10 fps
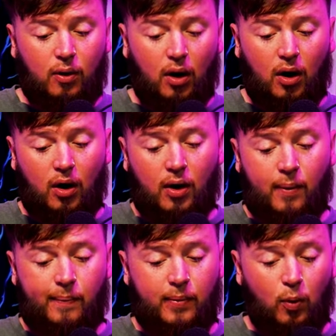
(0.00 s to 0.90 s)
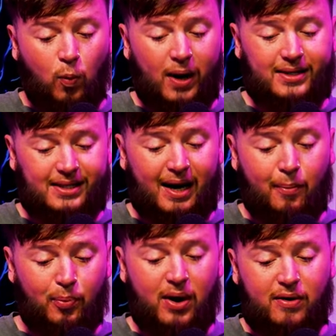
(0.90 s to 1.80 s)
West
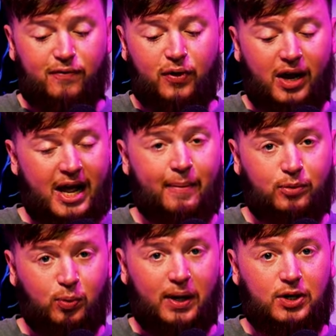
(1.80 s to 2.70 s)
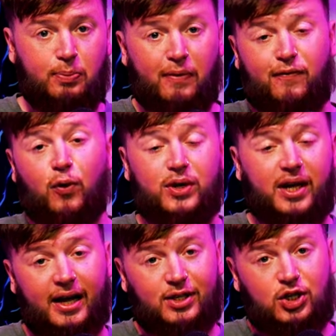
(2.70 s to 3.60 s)
Ham, Brentford, Ipswich before you
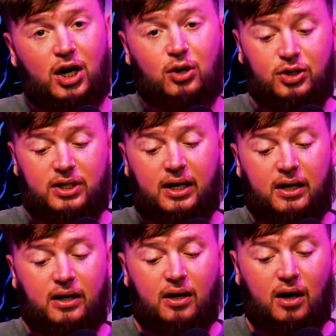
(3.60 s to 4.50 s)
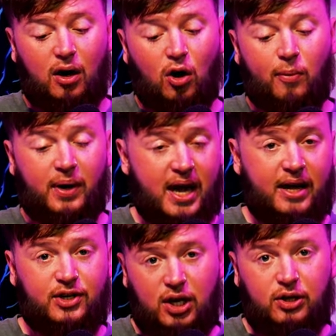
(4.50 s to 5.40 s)
get to Chelsea at home.
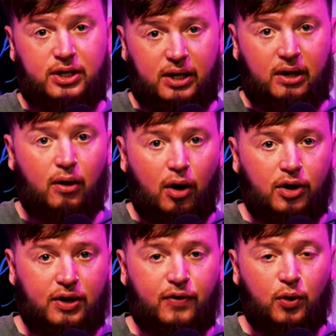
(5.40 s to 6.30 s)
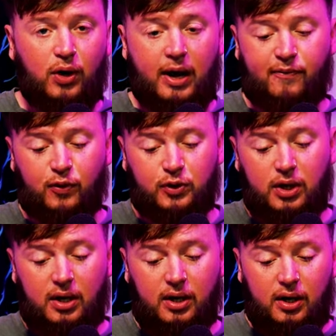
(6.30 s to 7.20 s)
Again, Chelsea, a difficult game for us.
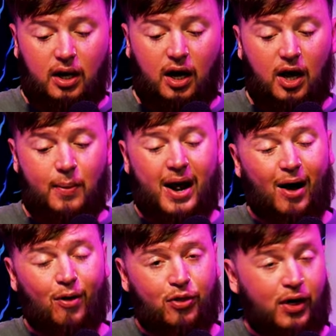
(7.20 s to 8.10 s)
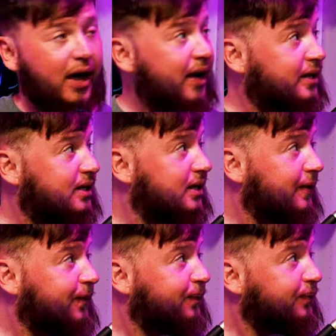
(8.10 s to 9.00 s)
Now this
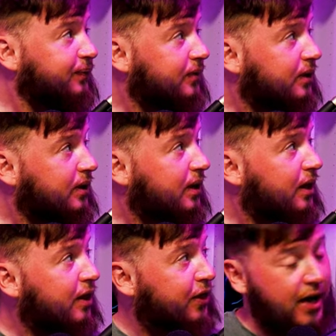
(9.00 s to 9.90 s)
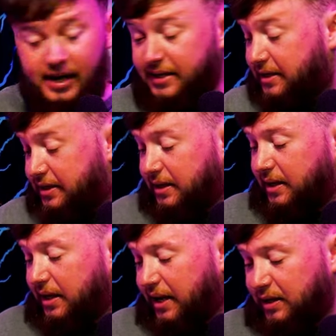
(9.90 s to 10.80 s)

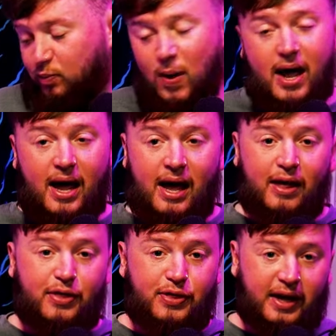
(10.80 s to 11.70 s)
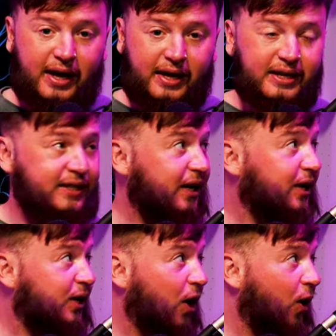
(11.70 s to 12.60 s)
is where things
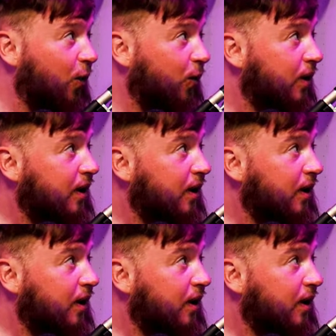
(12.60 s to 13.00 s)
go.